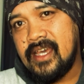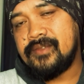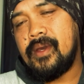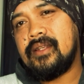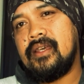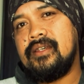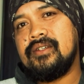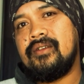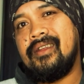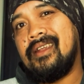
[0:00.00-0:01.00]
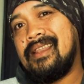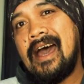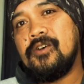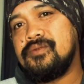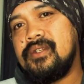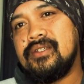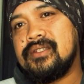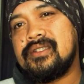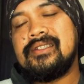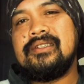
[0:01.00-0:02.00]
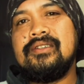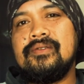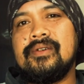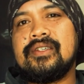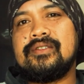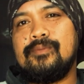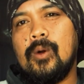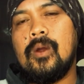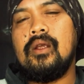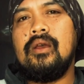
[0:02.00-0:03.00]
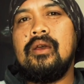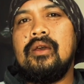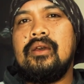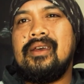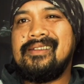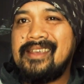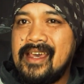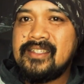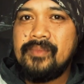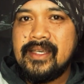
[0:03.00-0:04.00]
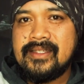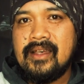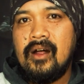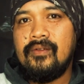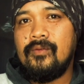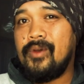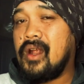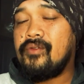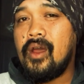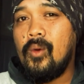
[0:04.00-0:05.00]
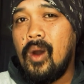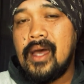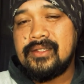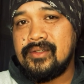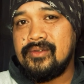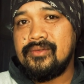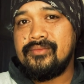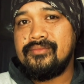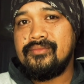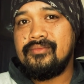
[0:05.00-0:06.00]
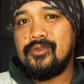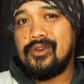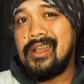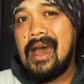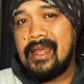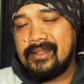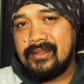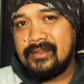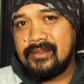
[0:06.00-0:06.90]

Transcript: expectation and allows me to just continue to explore and test myself whenever I want to or not.